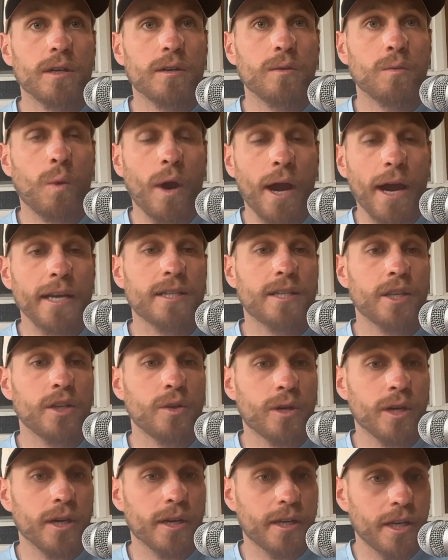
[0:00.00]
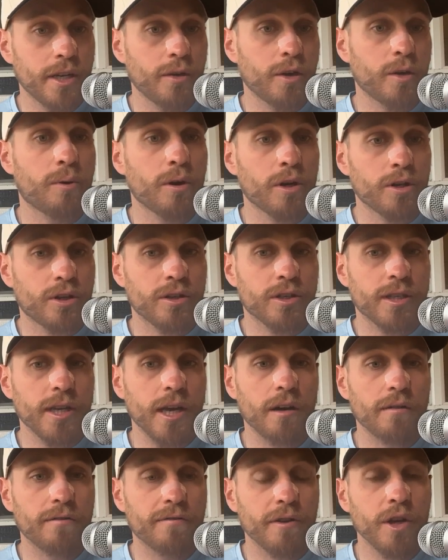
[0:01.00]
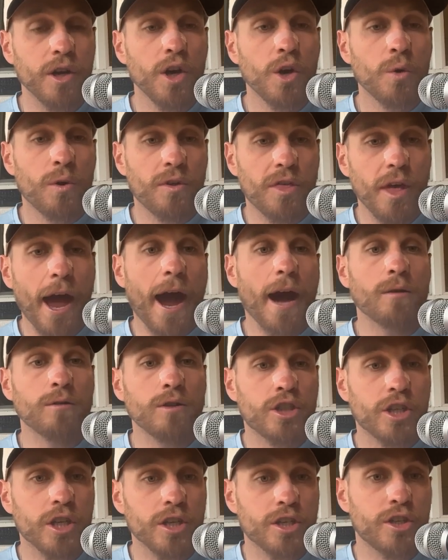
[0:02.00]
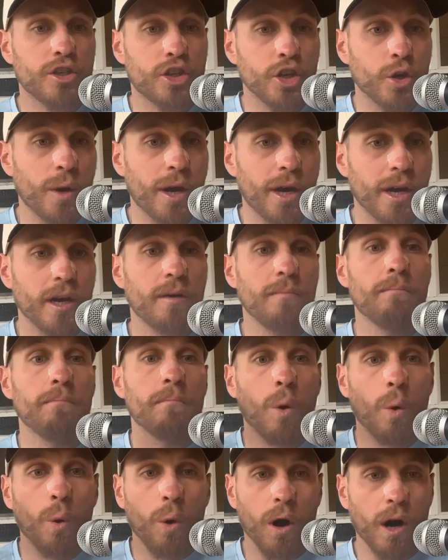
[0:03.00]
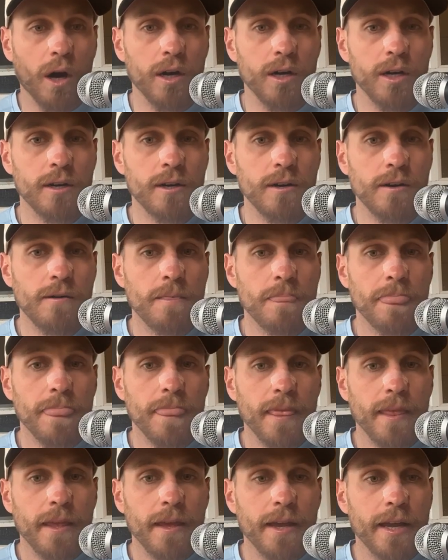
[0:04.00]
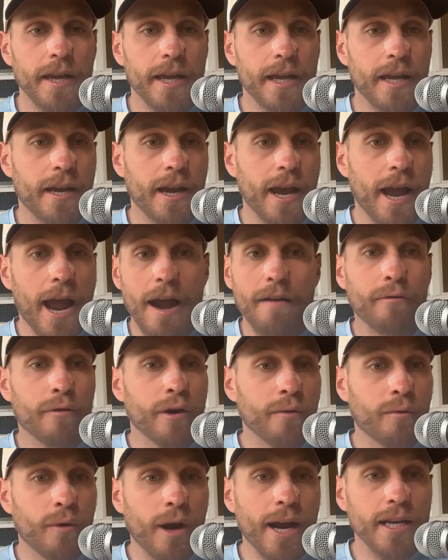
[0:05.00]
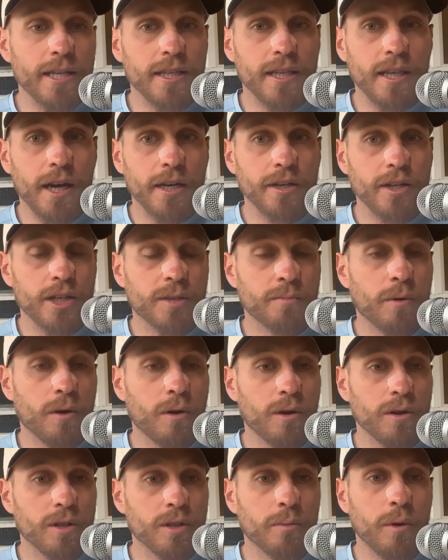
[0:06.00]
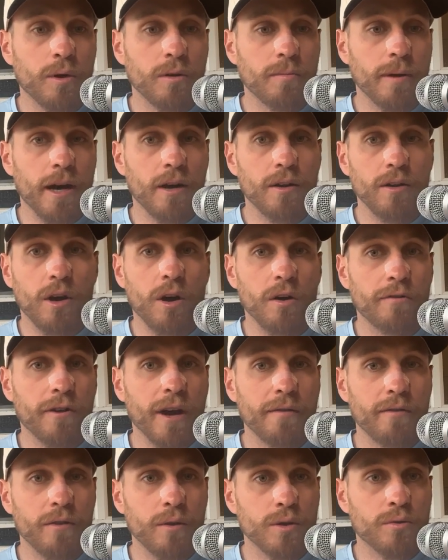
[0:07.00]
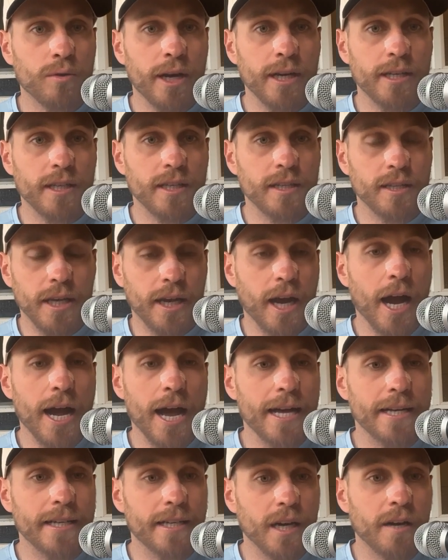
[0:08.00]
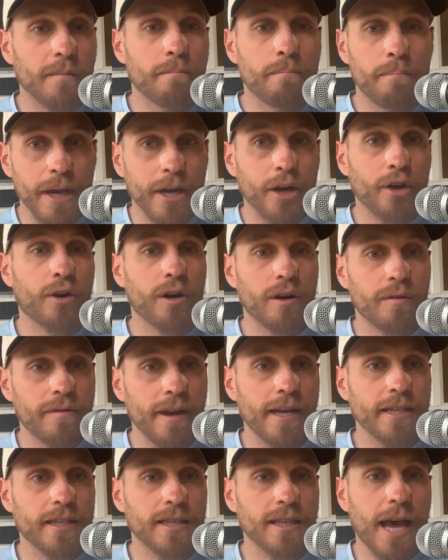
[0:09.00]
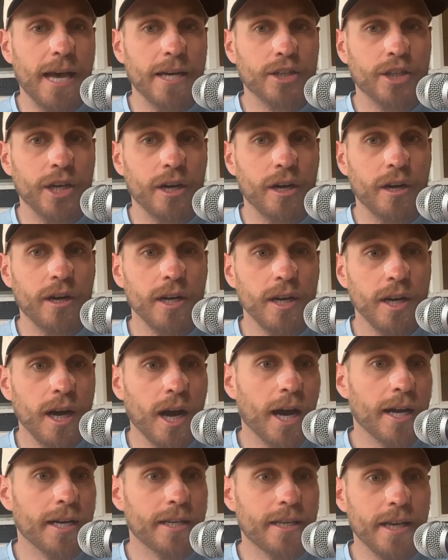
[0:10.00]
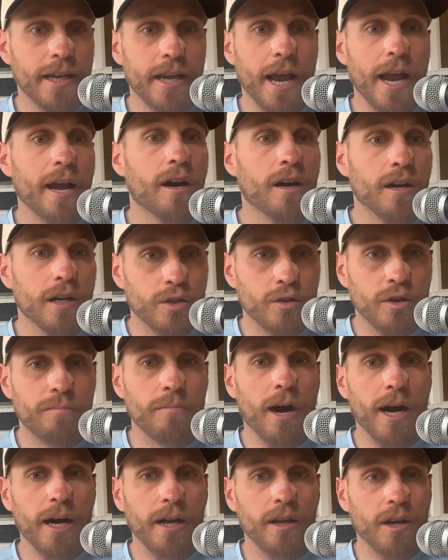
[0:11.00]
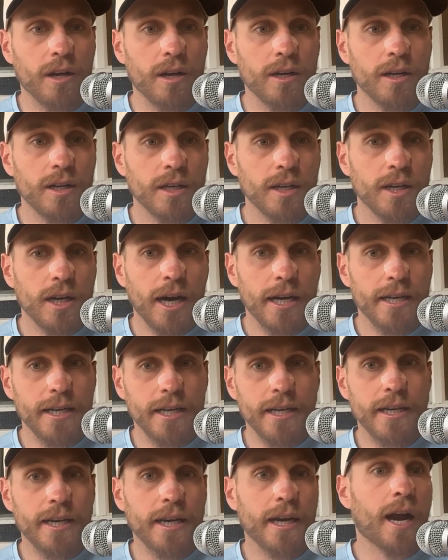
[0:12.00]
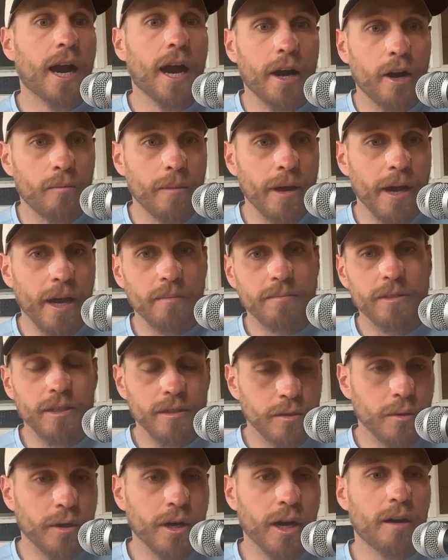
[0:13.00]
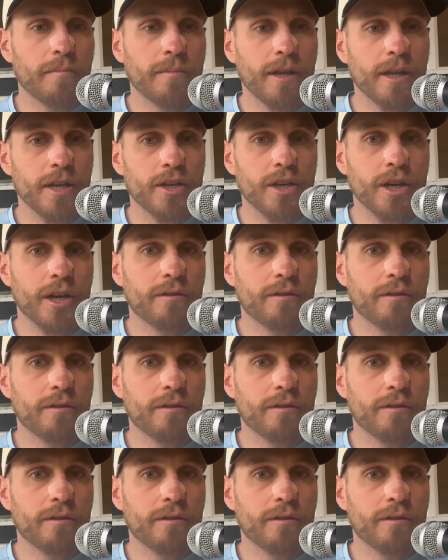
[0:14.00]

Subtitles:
ways that you can continue to push yourself without just doing more. In every race that I just spoke about, all 5 of those races, like I had done bigger events last year. I did a 100-miler. I did an Ironman. I'm still doing an Ironman this year,